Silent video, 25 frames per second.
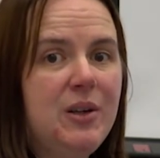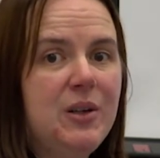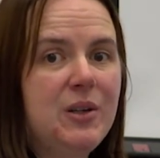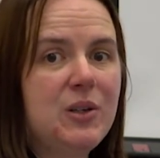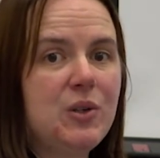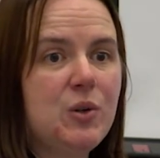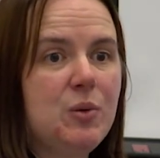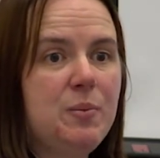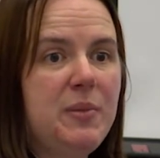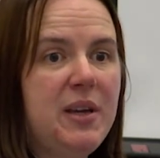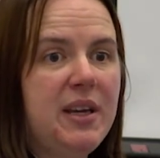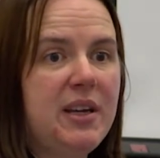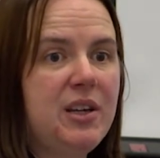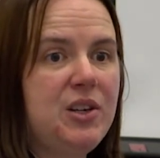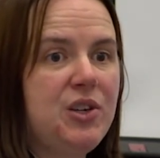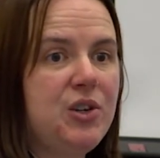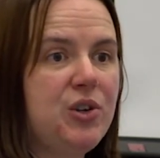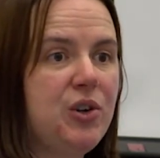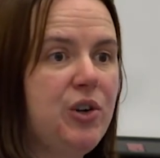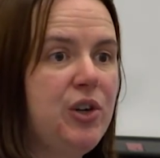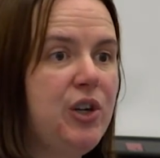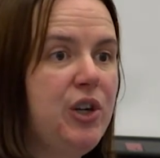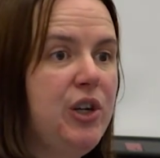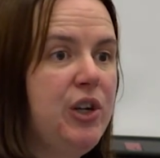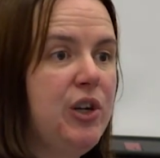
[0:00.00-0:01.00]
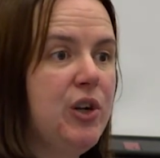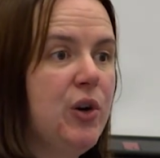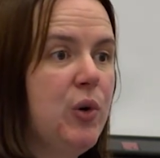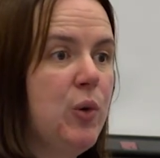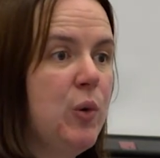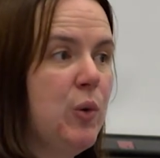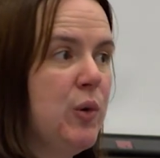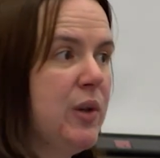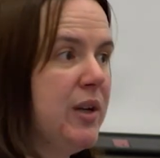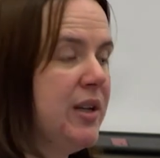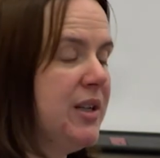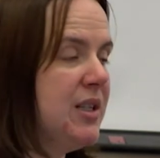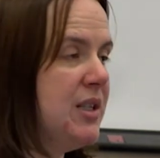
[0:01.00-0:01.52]
So making sure you
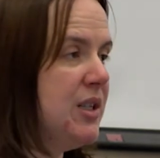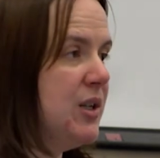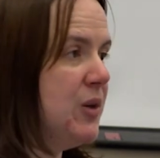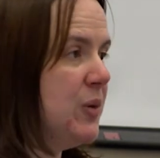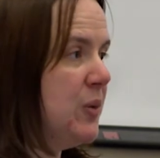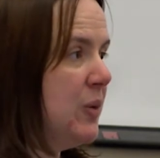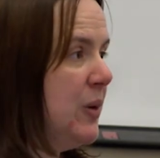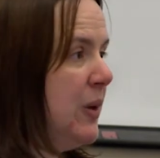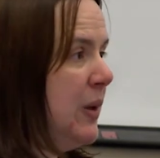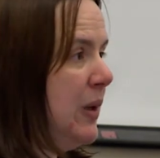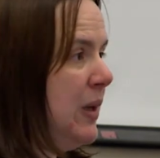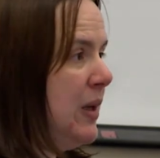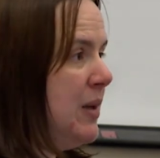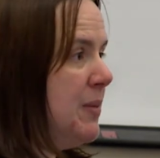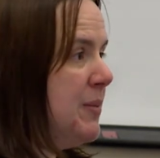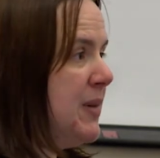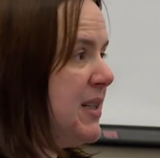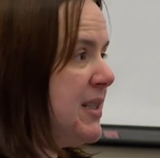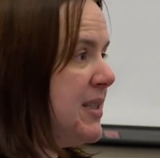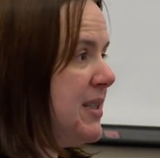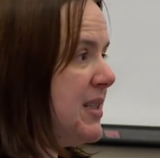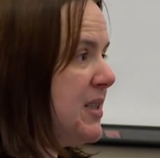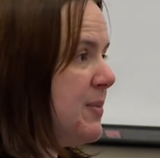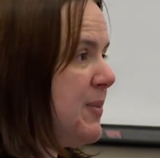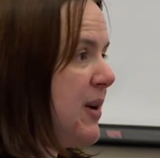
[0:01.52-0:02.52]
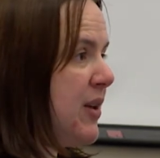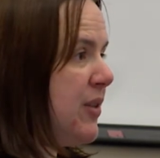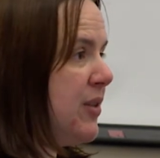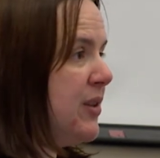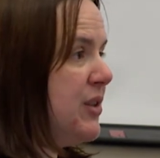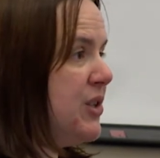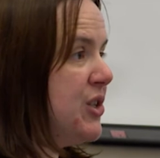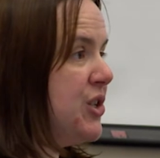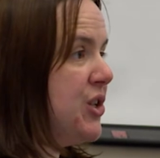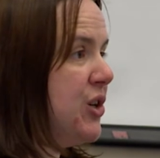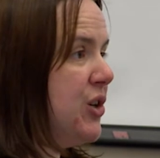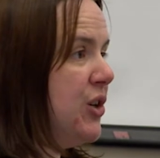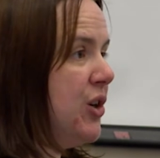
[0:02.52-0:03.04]
know that, you know, Mrs. Smith
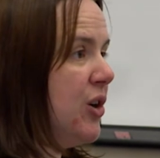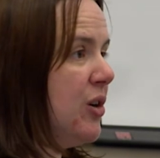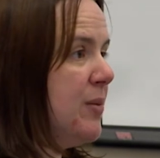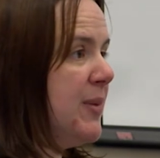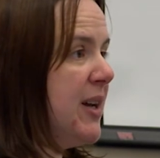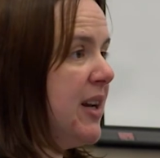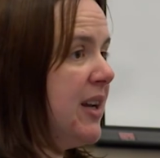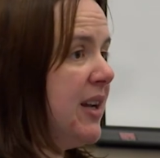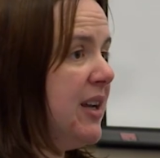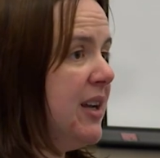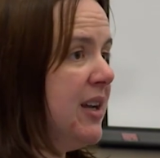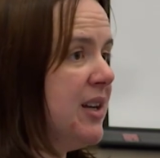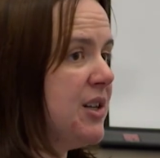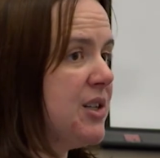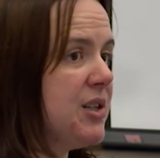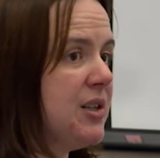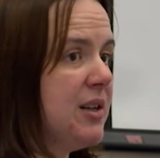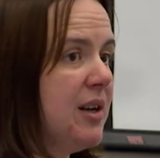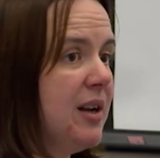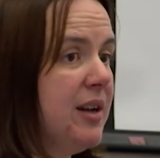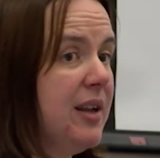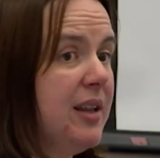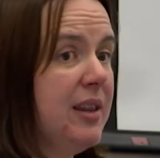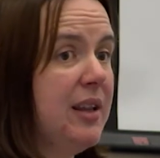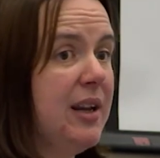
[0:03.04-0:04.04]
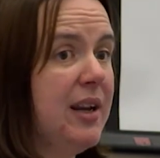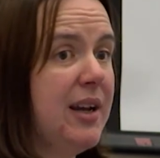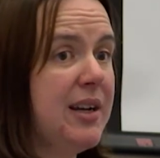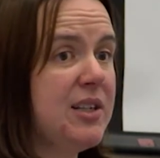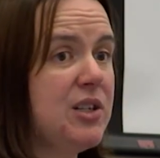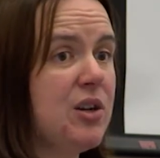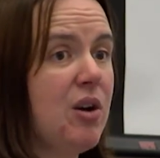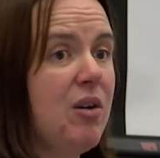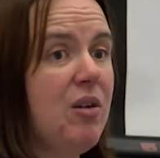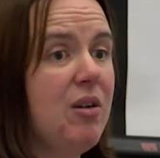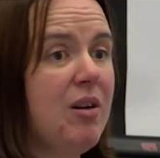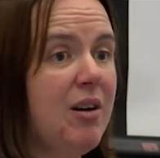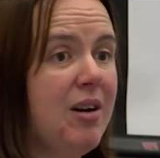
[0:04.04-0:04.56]
is due her medication in the
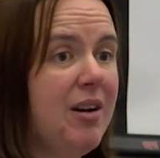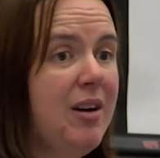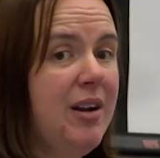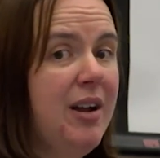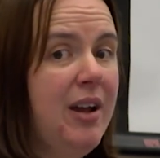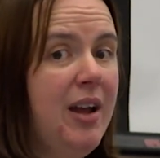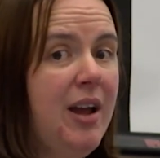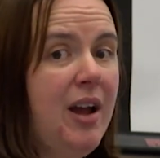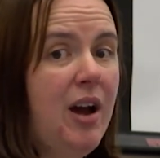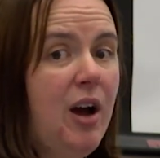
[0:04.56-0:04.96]
next hour.